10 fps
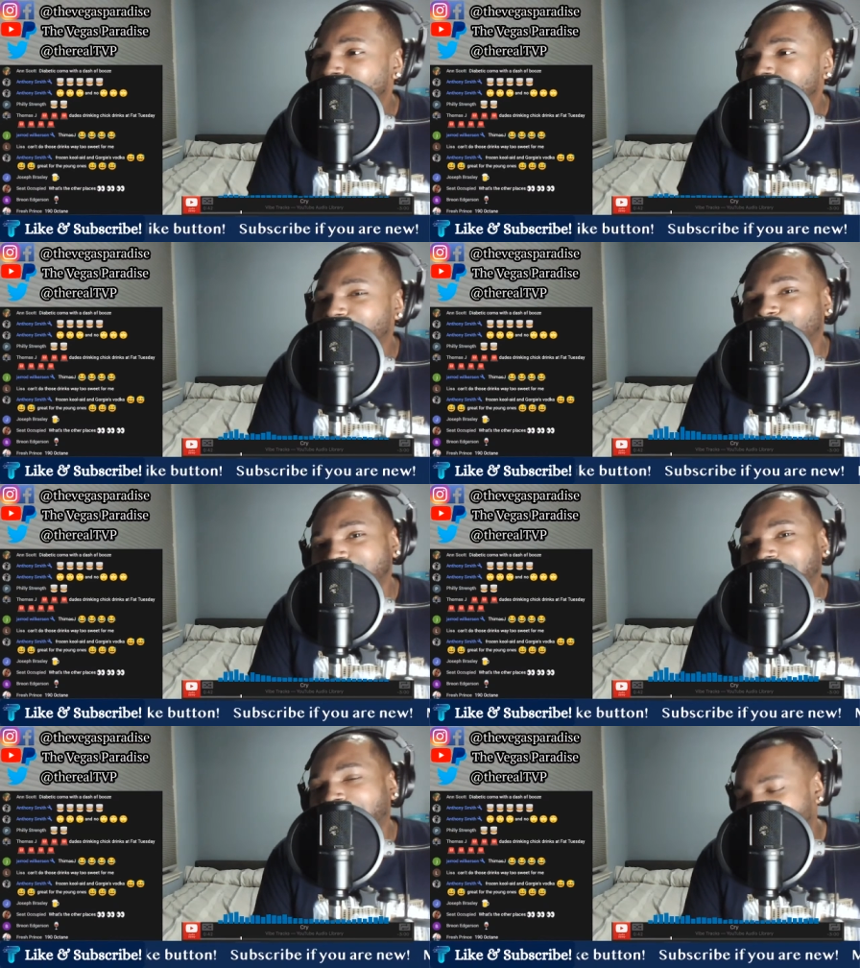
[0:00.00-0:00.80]
those
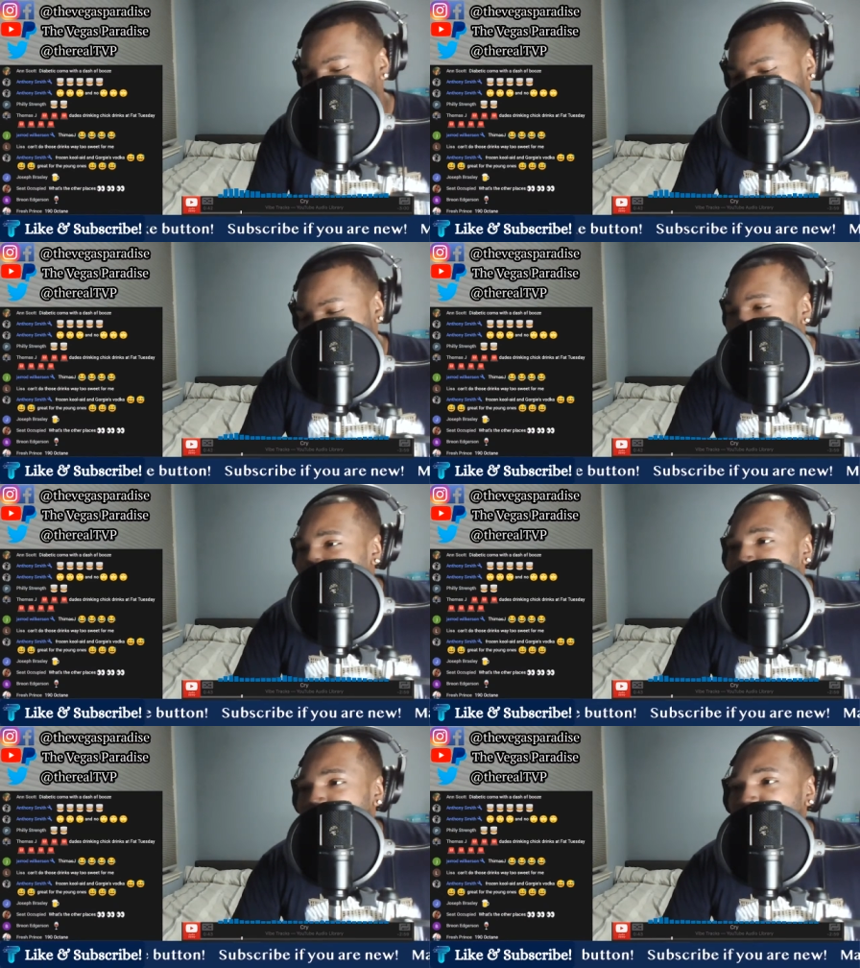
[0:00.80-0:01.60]
daiquiri drinks.
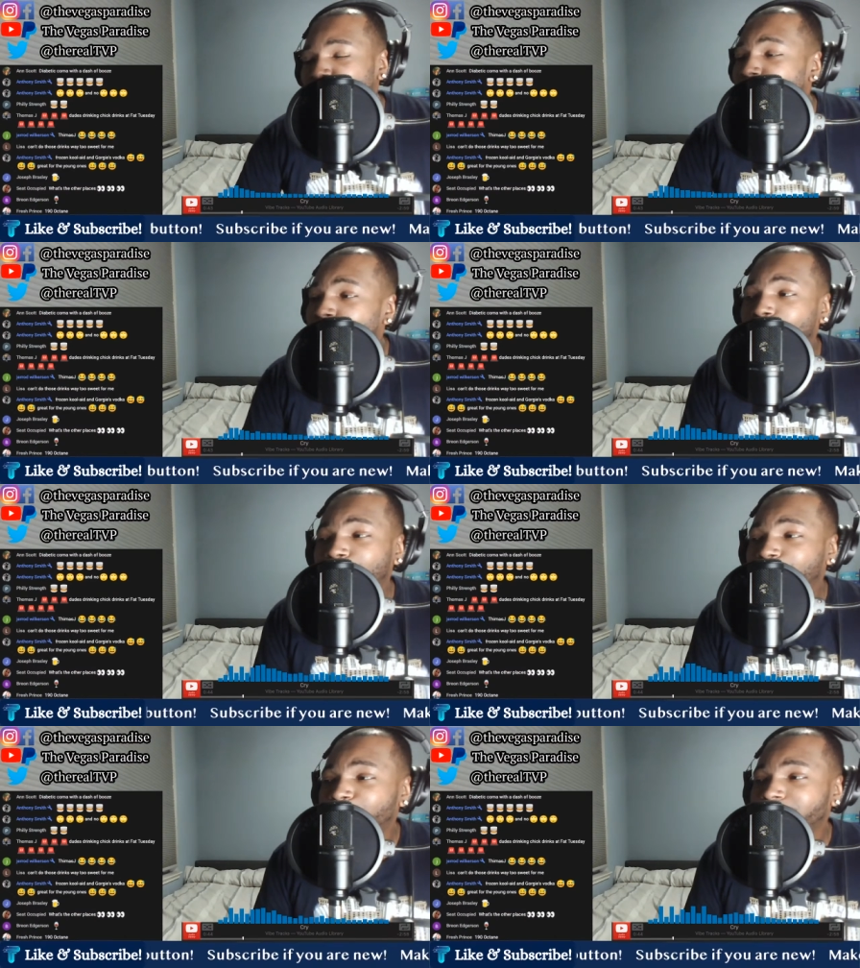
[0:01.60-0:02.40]
Like, you can
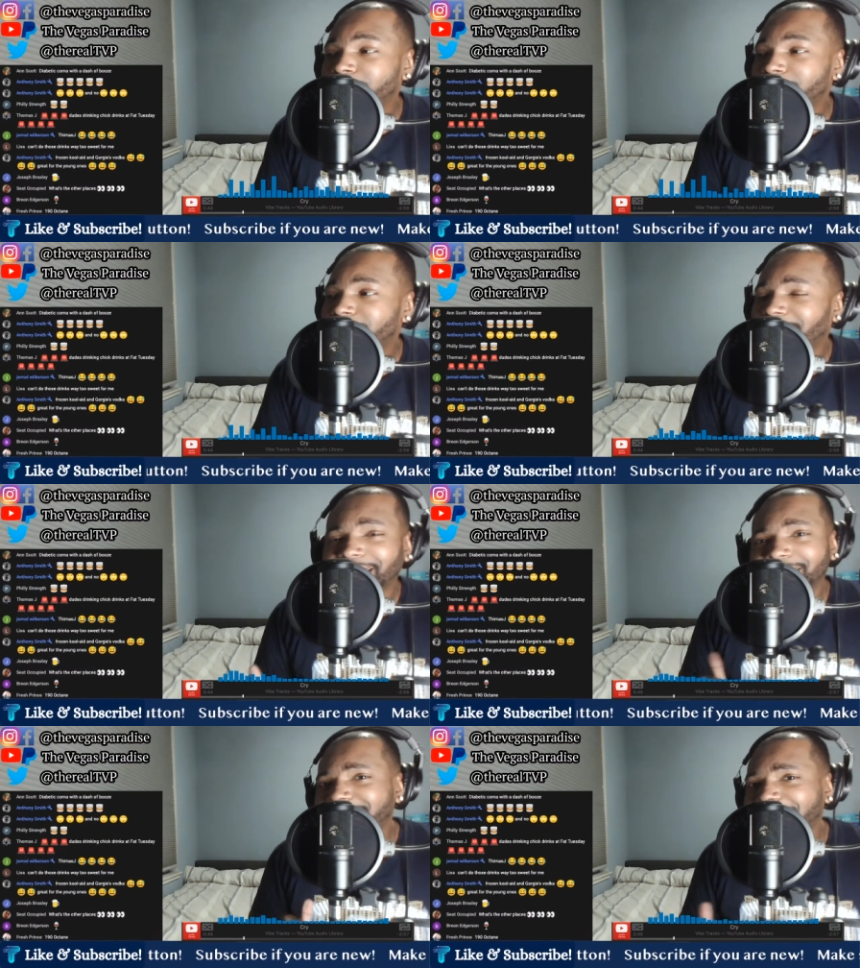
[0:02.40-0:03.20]
order one and
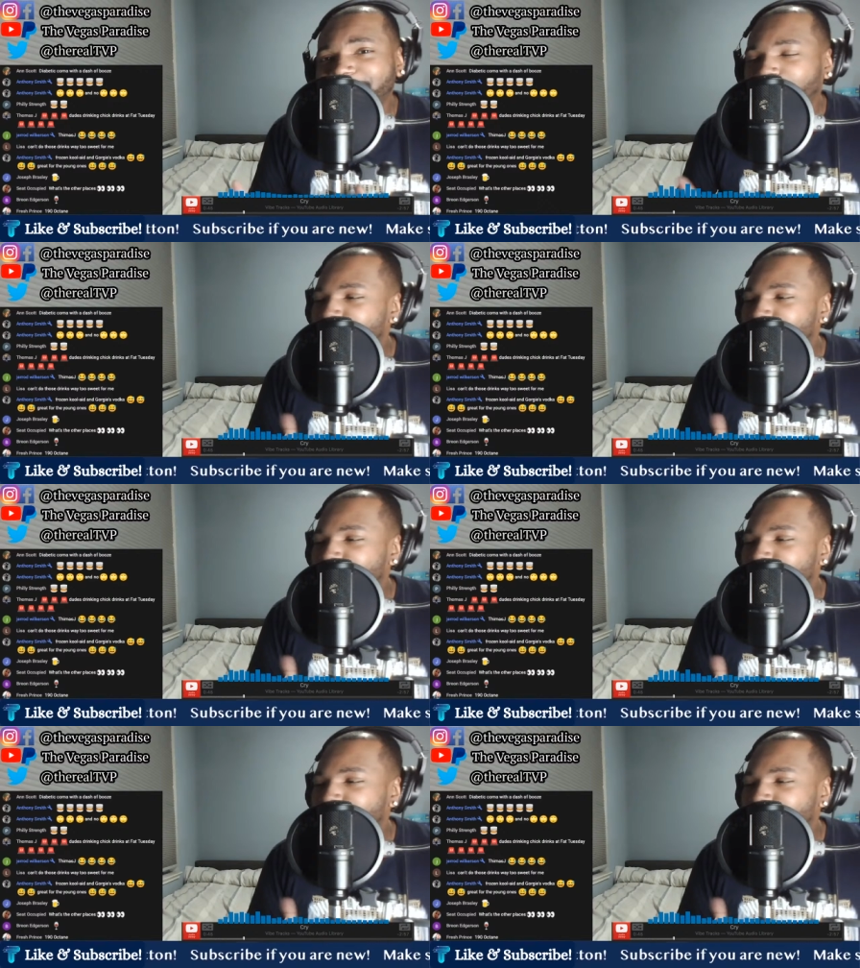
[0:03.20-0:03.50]
they taste so